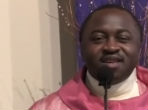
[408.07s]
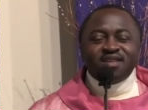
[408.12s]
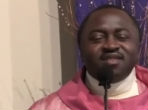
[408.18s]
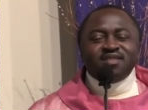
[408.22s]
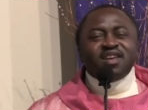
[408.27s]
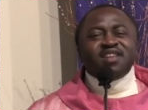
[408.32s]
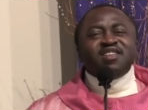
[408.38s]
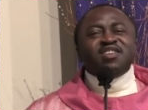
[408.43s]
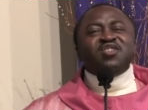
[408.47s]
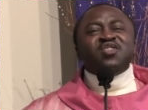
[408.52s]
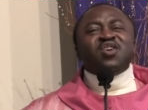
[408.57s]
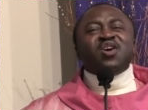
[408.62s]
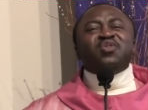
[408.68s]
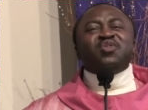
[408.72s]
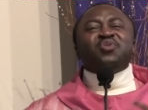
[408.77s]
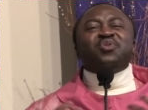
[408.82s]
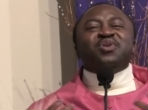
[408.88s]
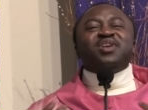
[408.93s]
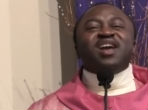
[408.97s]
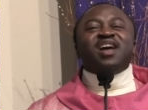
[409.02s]
they did
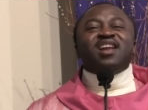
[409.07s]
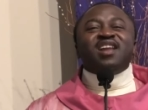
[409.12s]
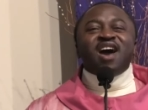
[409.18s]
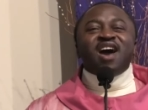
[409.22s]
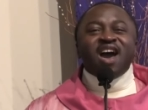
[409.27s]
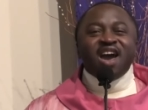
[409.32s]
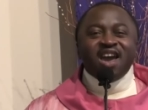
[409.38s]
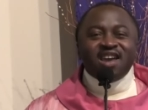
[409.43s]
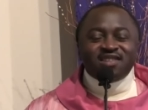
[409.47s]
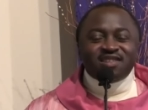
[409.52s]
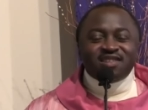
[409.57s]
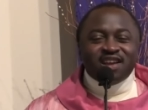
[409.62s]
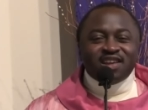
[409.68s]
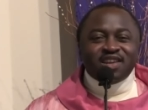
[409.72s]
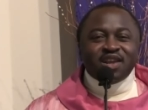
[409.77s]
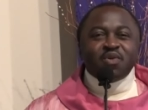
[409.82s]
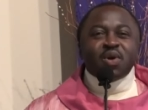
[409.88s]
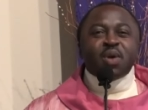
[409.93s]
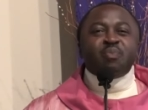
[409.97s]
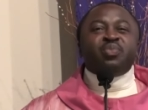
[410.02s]
not realize that
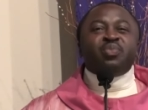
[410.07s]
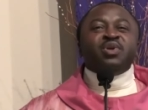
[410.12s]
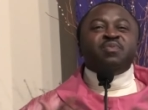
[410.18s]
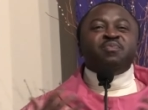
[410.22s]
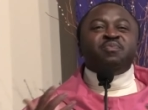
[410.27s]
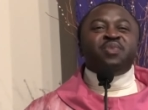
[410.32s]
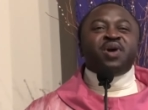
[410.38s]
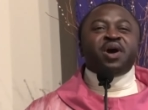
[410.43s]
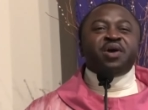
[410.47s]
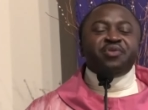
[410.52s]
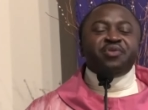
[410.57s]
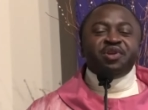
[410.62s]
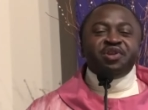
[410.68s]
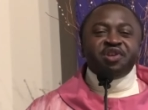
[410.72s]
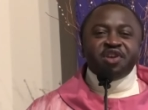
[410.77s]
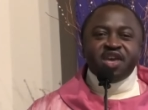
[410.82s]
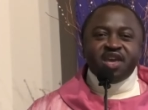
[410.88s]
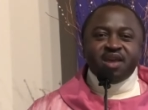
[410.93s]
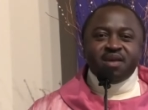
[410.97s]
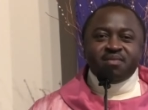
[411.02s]
they were preparing
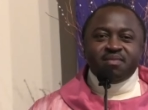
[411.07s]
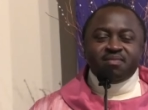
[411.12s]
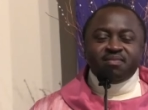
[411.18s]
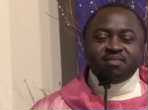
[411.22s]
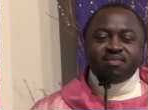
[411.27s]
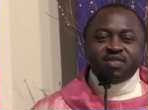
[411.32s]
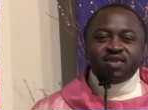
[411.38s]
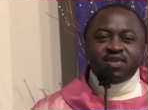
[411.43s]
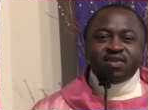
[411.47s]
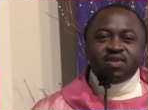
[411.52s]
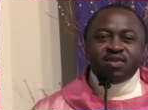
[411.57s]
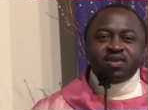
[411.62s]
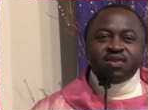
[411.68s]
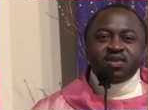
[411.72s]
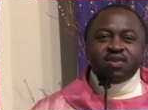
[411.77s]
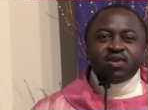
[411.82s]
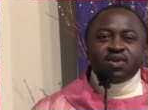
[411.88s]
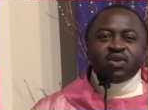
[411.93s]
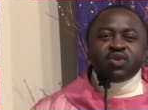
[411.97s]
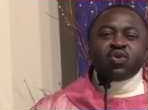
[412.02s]
him
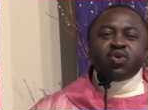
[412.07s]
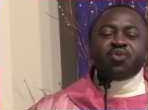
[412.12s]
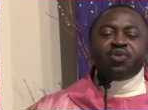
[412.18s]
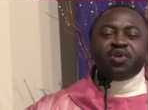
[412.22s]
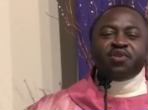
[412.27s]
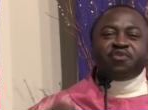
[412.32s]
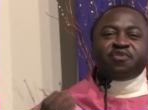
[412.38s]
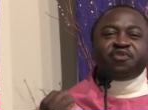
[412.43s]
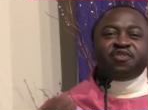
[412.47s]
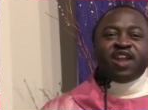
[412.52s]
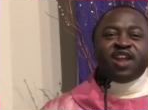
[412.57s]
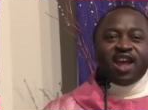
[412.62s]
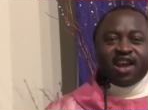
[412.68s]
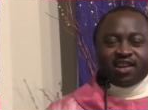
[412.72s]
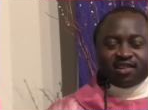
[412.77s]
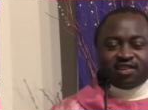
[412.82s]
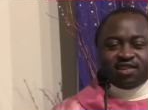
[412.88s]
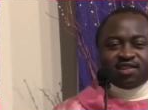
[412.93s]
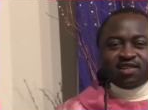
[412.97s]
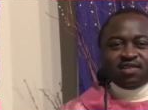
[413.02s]
to
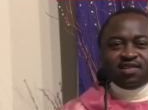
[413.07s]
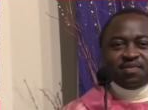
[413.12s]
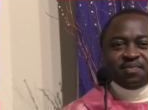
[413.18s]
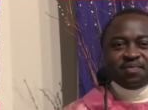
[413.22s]
reflect